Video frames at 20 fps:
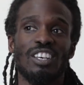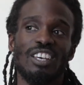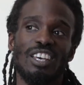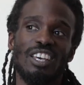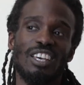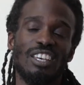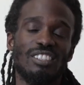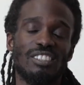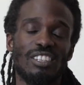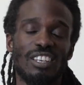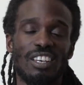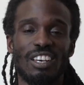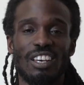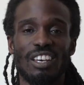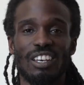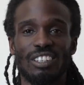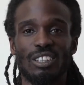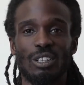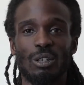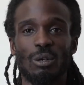is
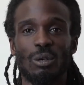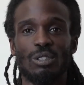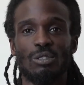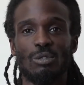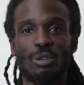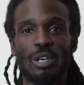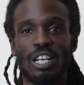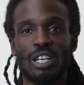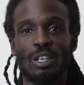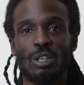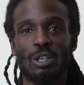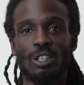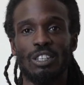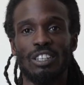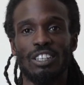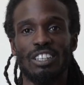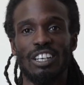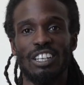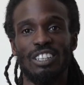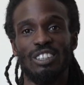really good.
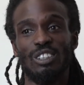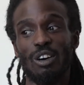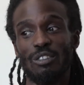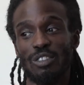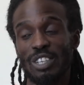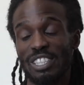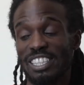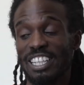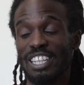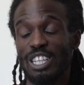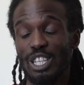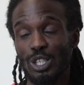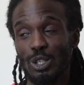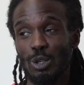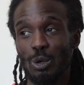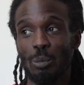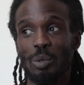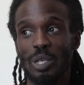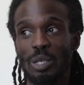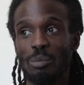And obviously the young
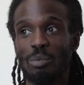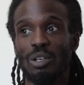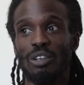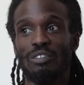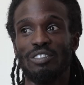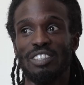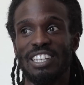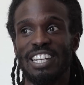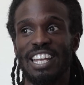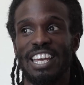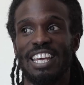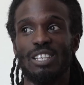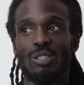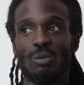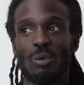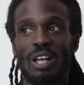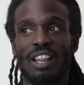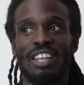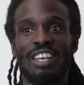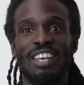people of today as
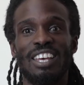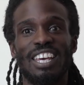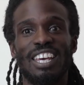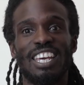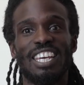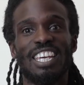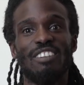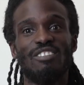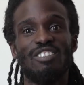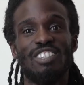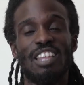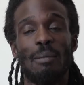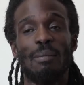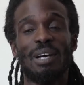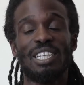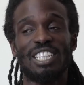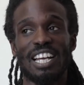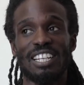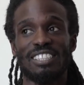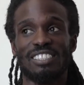well, it gives them a
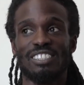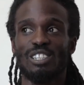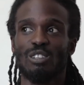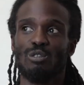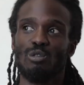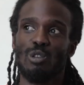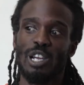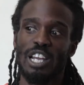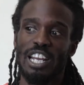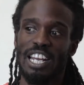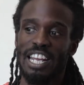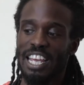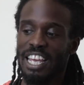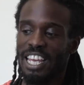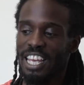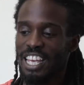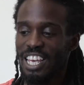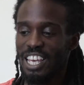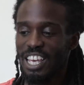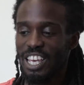chance to really
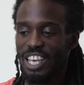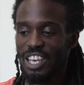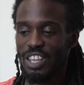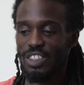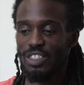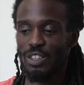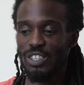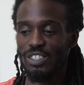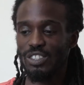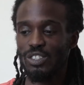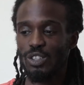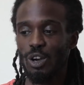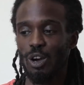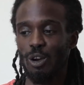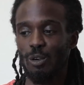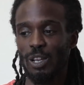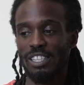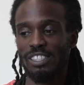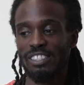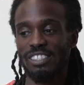hear these
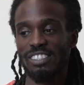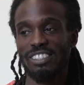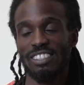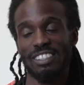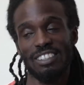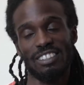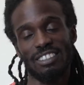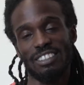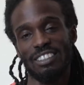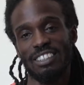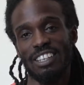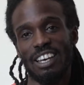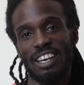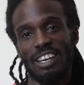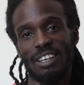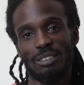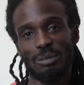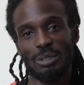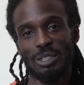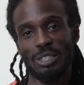stories,
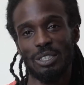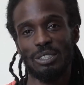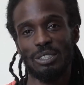which is